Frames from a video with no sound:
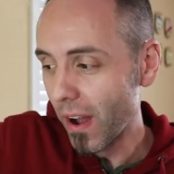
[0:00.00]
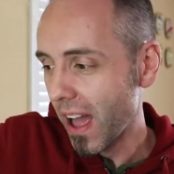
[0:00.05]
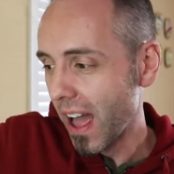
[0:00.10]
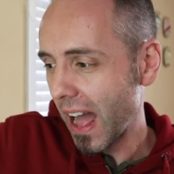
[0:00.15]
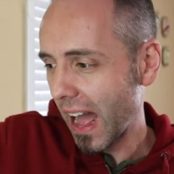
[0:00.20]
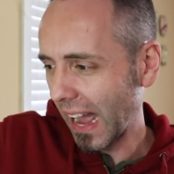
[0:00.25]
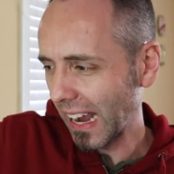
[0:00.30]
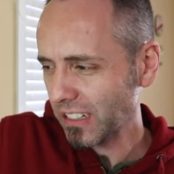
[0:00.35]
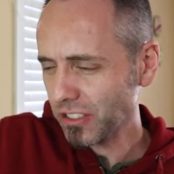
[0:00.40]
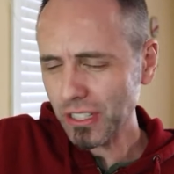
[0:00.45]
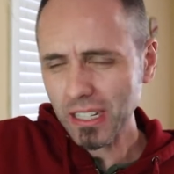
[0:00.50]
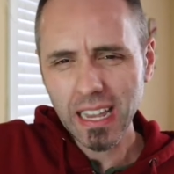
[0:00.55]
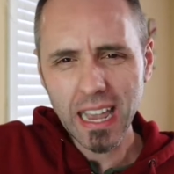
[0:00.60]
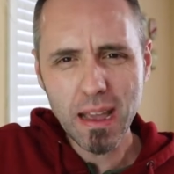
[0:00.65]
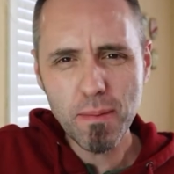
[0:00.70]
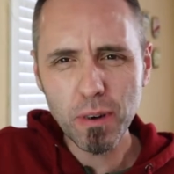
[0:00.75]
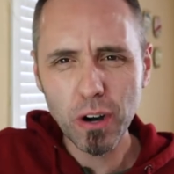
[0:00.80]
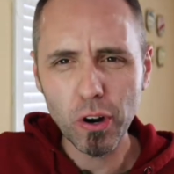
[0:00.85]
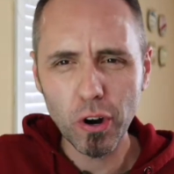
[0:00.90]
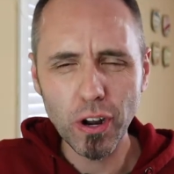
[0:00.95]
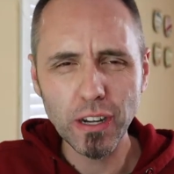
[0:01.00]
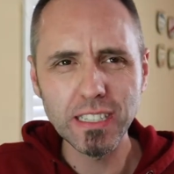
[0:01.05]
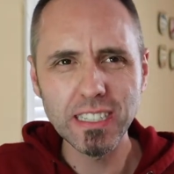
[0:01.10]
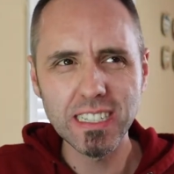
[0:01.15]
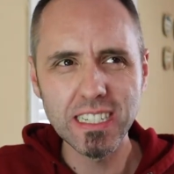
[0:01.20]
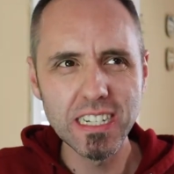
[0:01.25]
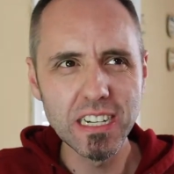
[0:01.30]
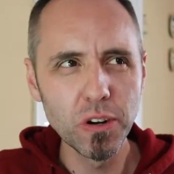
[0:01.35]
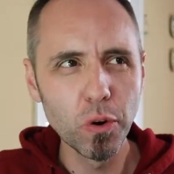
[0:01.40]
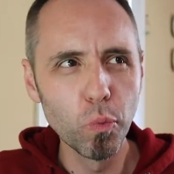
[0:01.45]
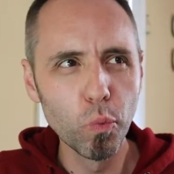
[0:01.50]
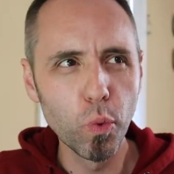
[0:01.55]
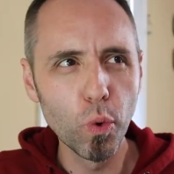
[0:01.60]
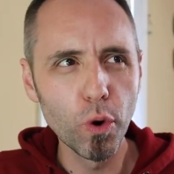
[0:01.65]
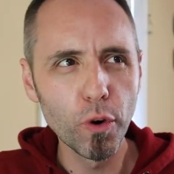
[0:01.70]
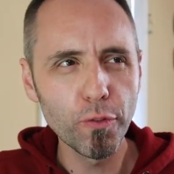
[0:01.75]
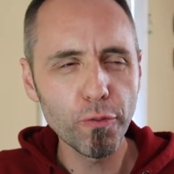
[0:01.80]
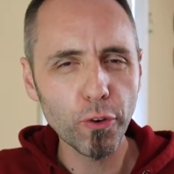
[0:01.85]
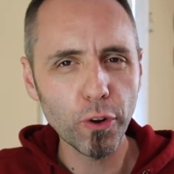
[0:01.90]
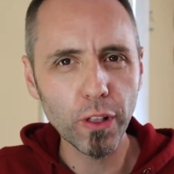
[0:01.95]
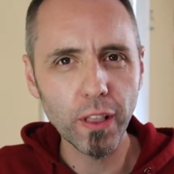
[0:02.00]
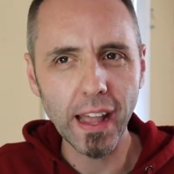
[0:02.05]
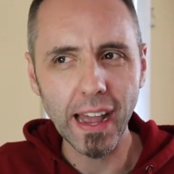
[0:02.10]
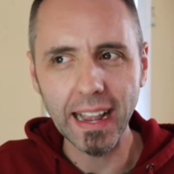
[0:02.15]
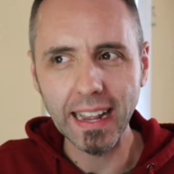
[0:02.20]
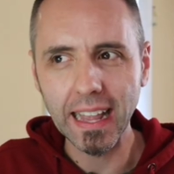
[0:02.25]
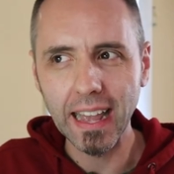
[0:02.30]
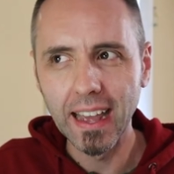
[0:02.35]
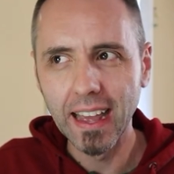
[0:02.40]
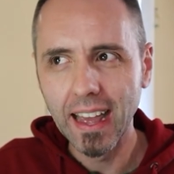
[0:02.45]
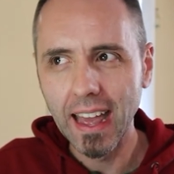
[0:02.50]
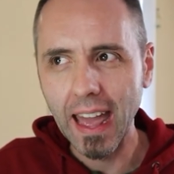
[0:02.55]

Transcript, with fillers: I actually came across steel wool for like